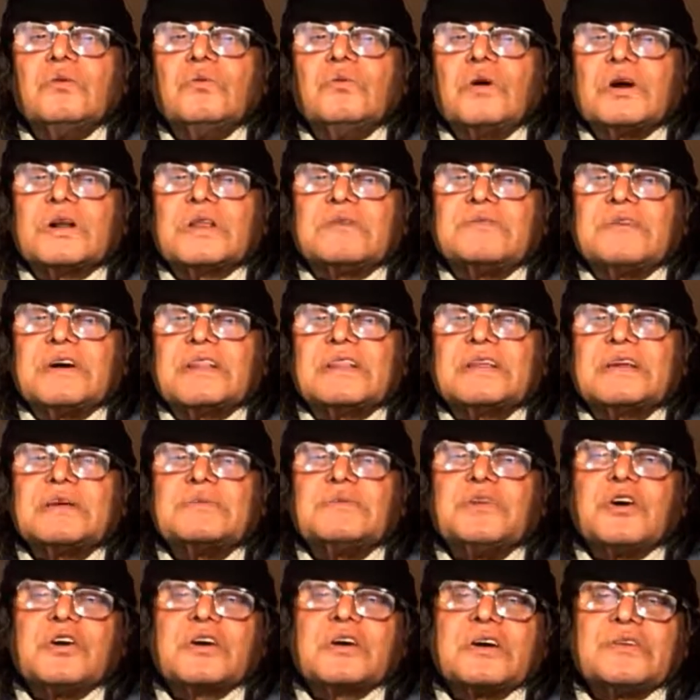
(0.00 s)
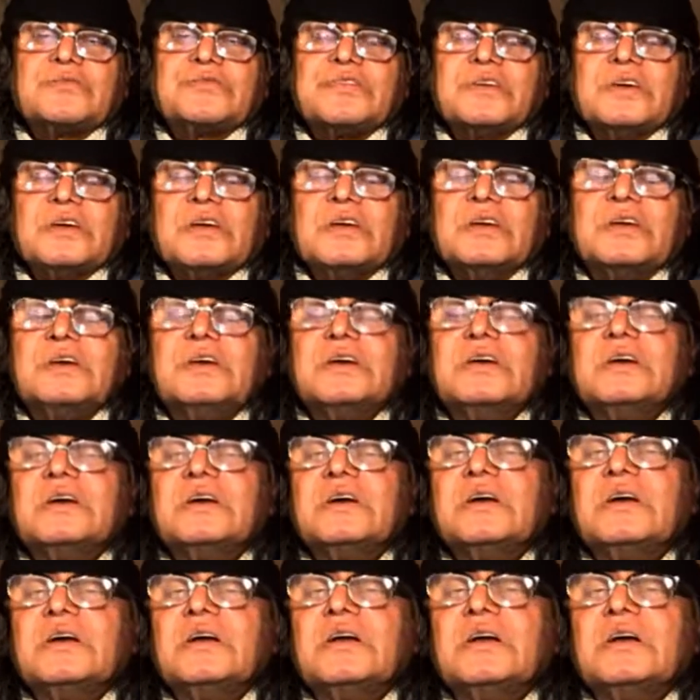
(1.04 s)
Whatever the demography,
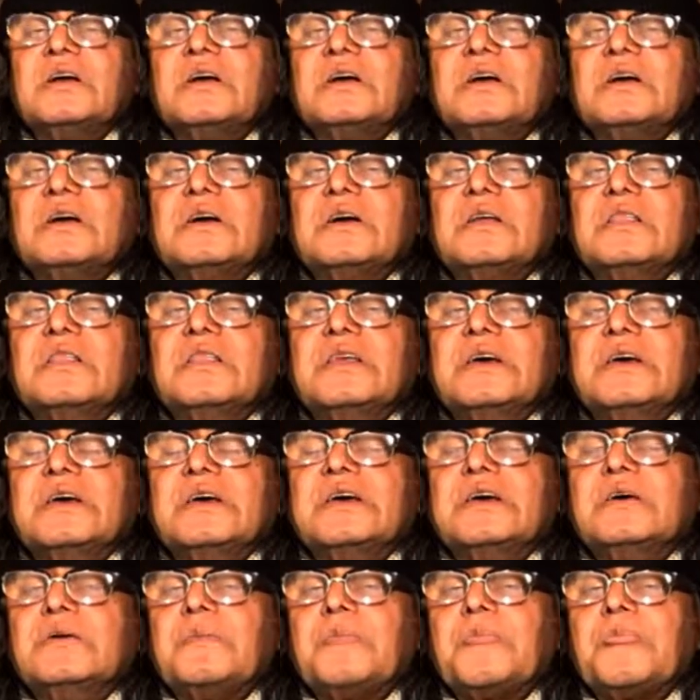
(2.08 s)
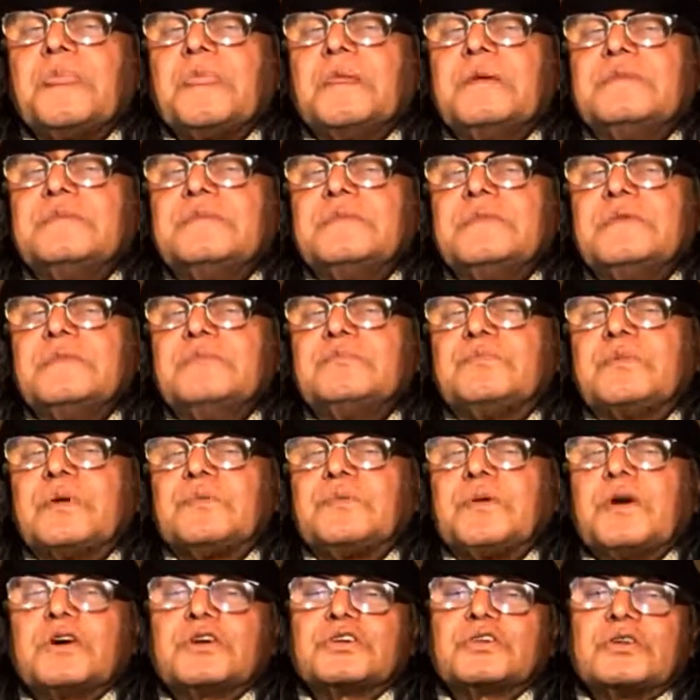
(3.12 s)
the
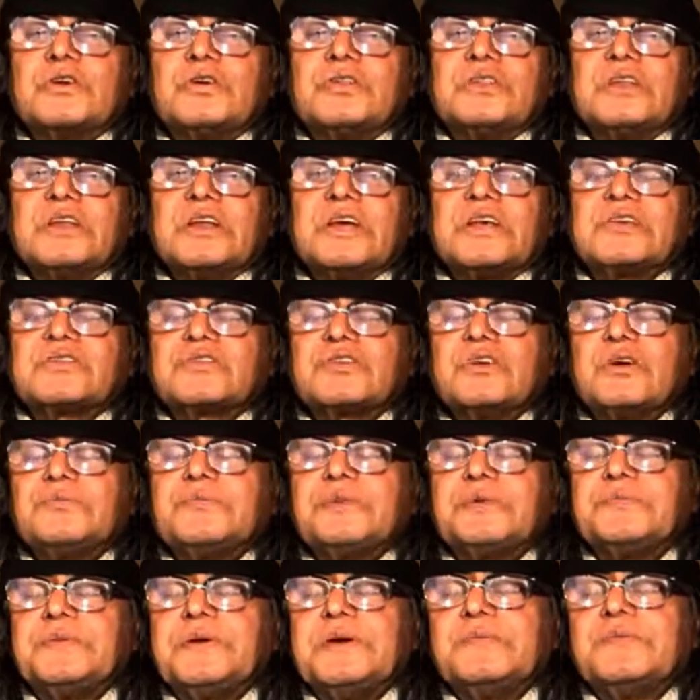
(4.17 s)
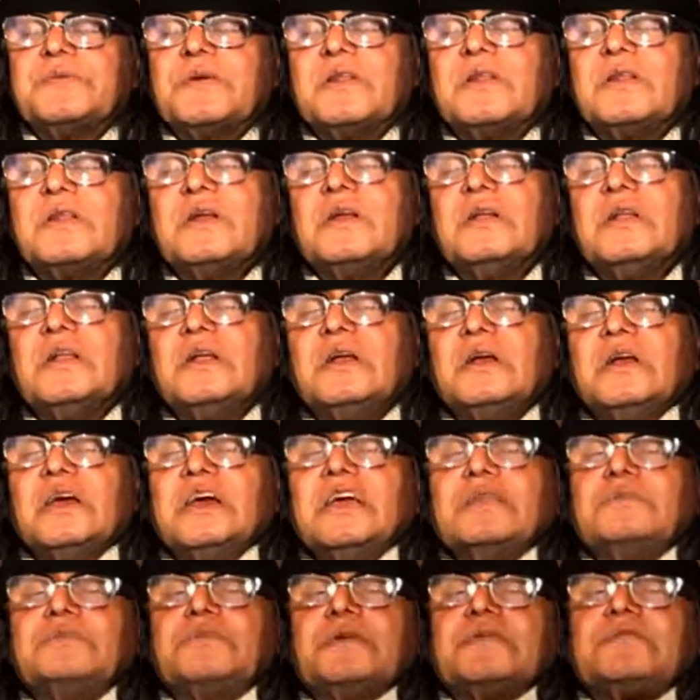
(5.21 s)
proportion, the ratio of the people
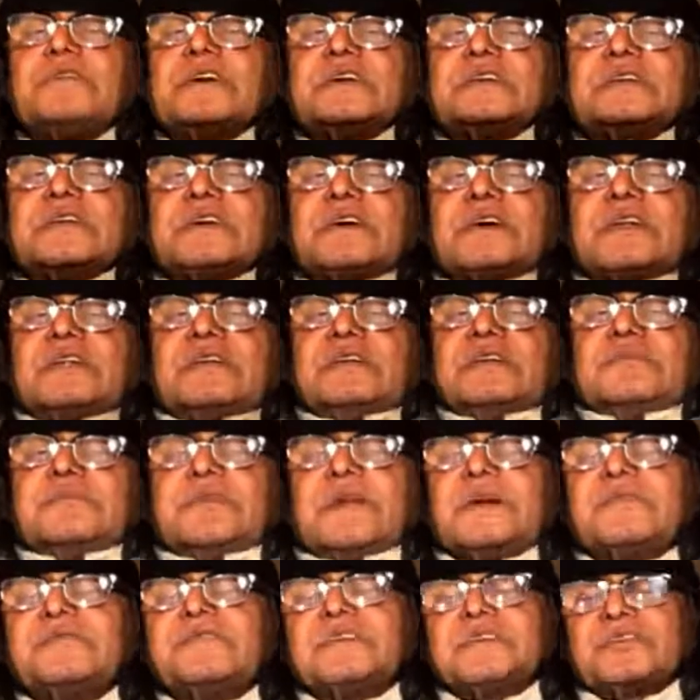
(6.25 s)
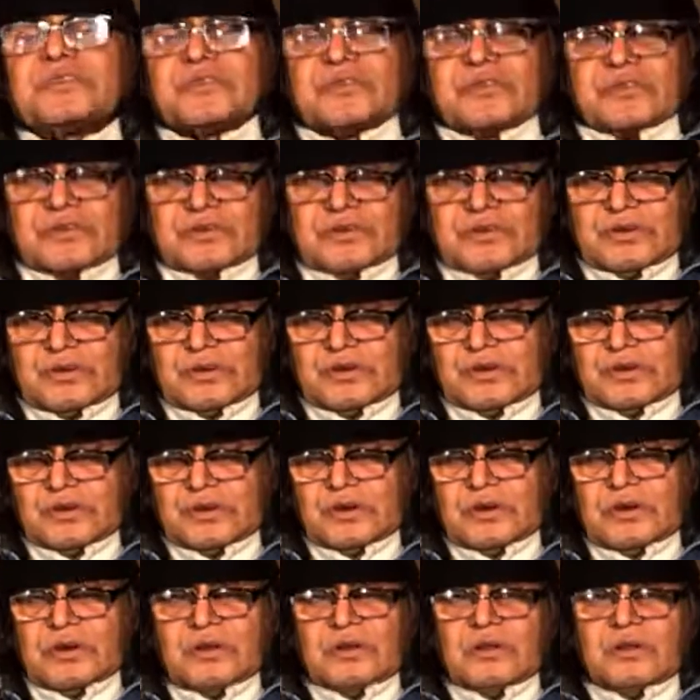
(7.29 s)
in poverty and deprivation
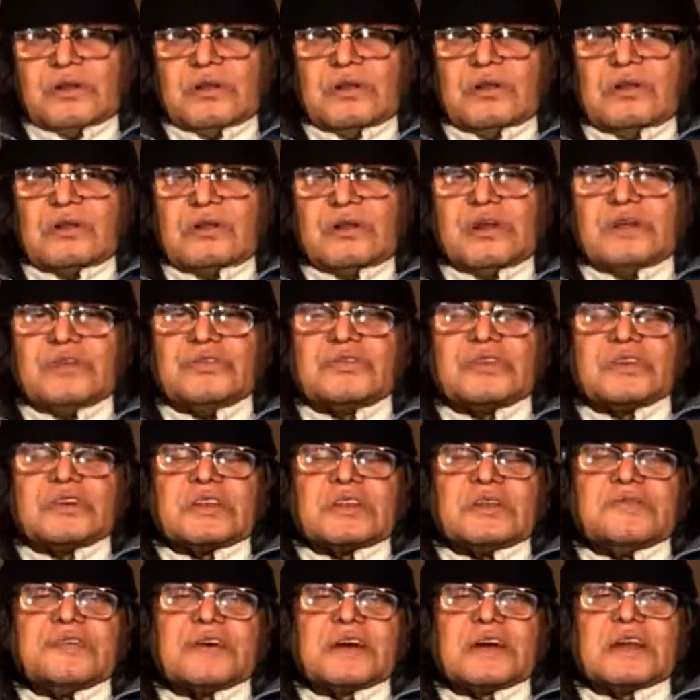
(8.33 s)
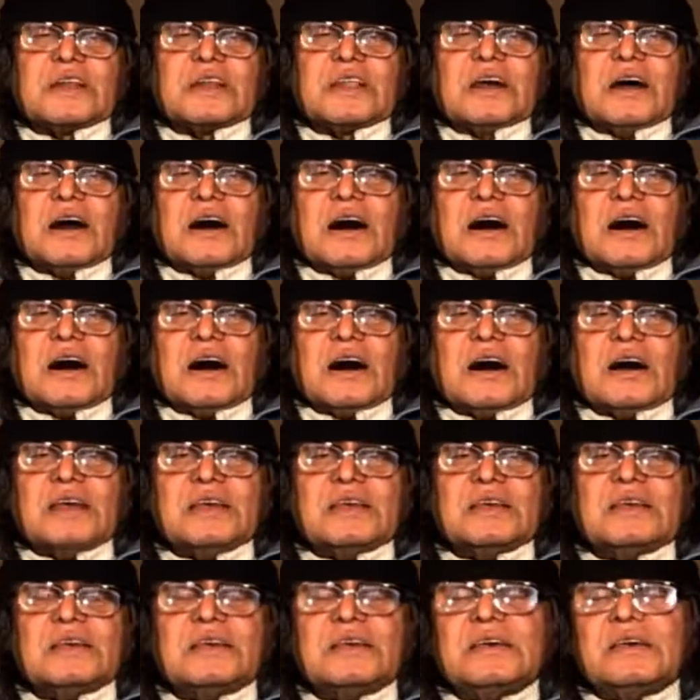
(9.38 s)
is significantly
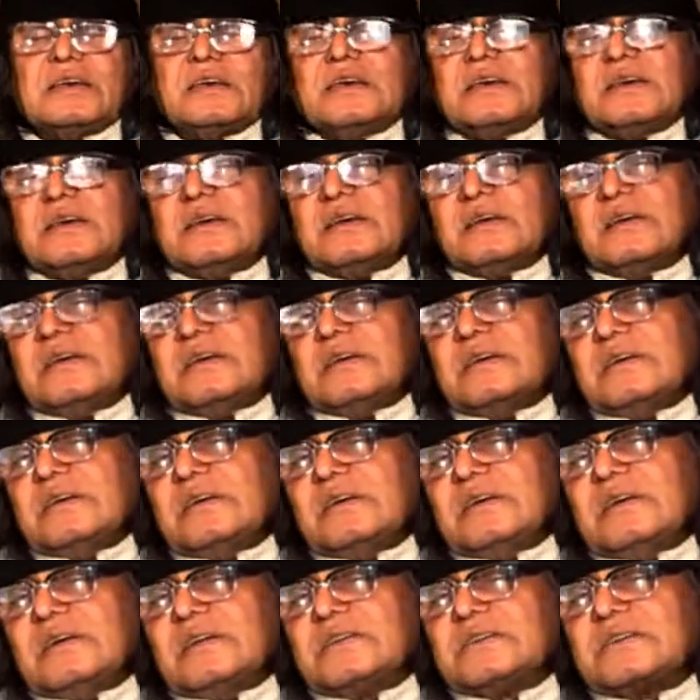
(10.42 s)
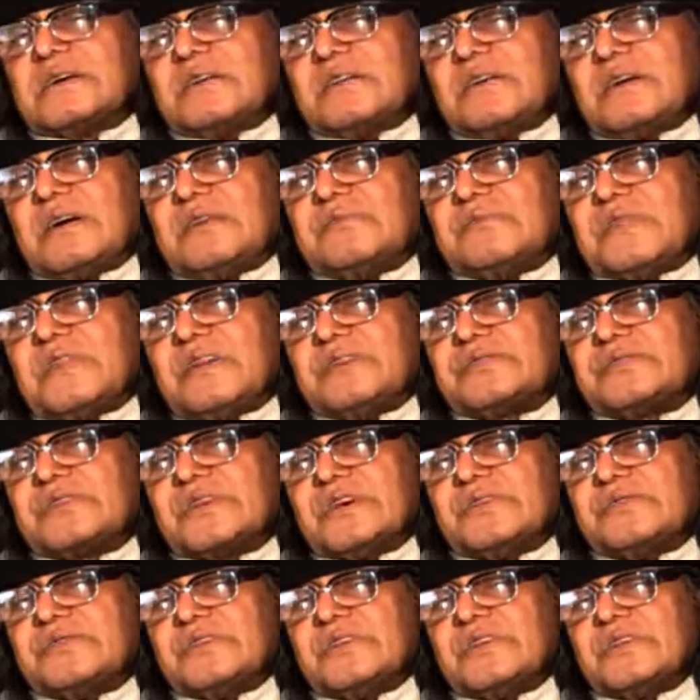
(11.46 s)
high in Tower Hamlets
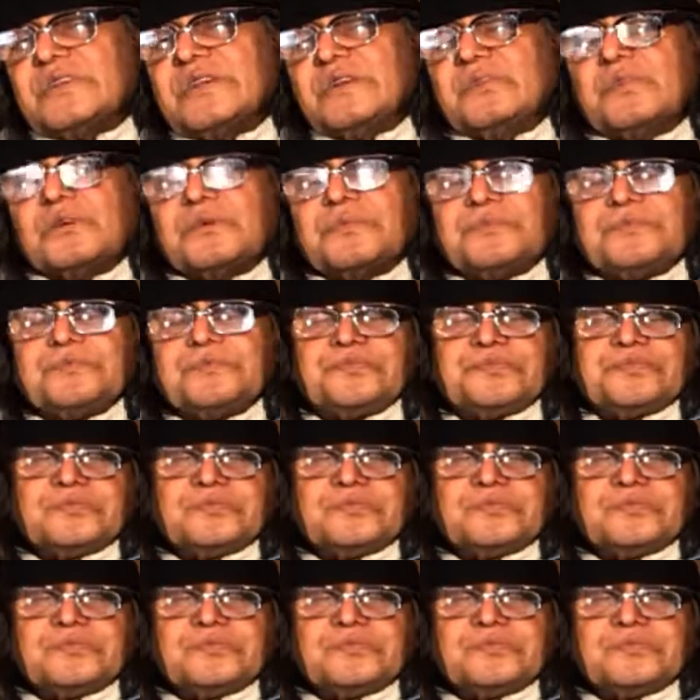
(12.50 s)
as in New York,